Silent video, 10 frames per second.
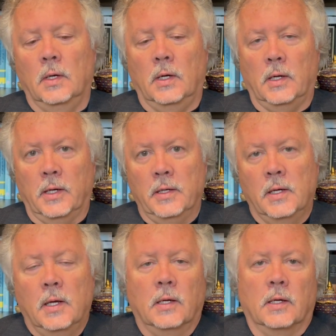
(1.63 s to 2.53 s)
Hi,
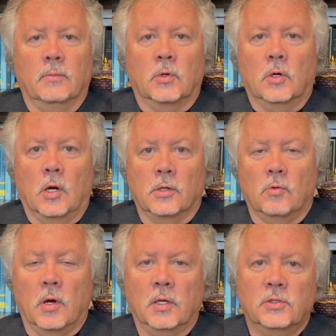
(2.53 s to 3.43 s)
I'm Colin
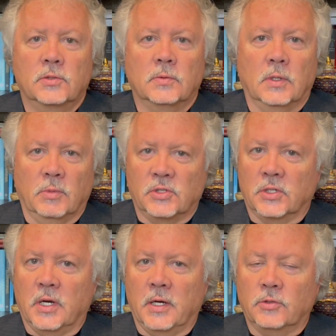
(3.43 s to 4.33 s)
Ross. I'm a
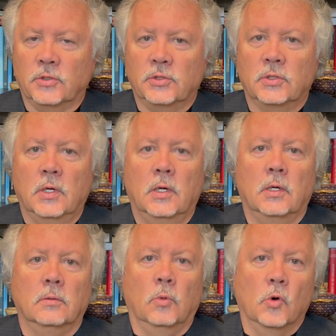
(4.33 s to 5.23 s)
psychiatrist,
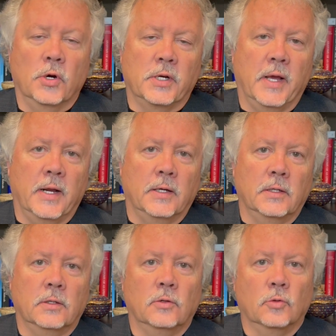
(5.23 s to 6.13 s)
born in
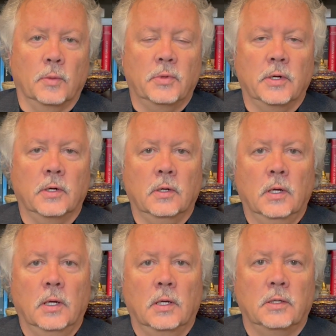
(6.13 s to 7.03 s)
Canada, grew up there,
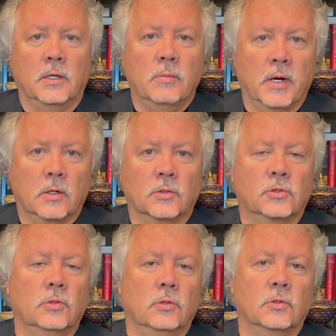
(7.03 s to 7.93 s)
did medical
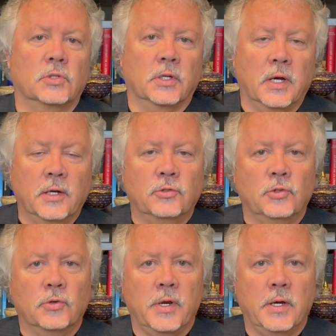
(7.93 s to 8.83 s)
school, psychiatry
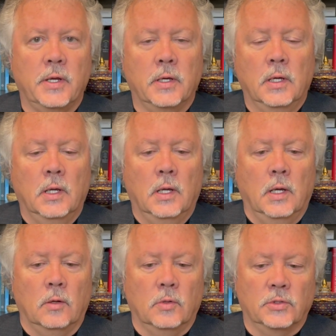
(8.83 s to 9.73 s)
training,
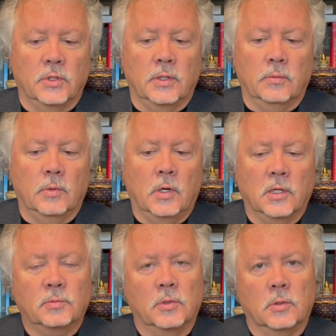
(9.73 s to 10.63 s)
was a
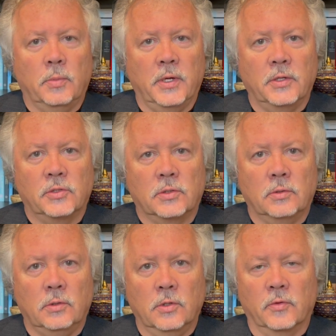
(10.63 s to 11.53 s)
hospital-based
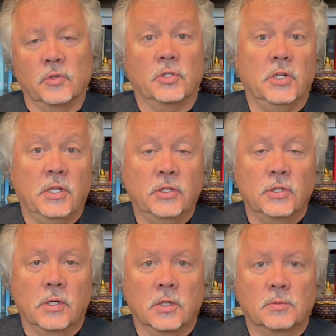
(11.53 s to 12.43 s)
university
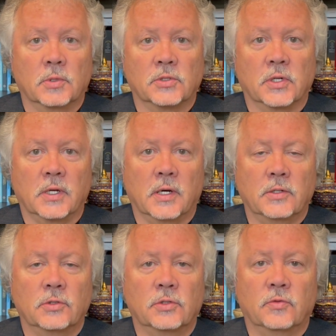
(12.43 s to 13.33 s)
teaching hospital
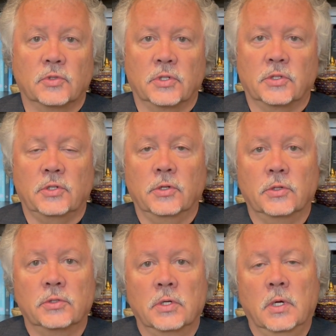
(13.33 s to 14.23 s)
psychiatrist for six
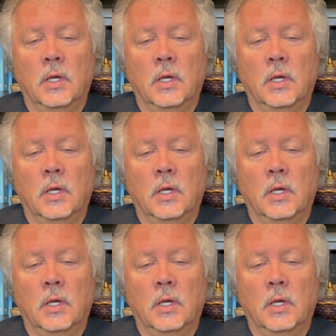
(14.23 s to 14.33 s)
years.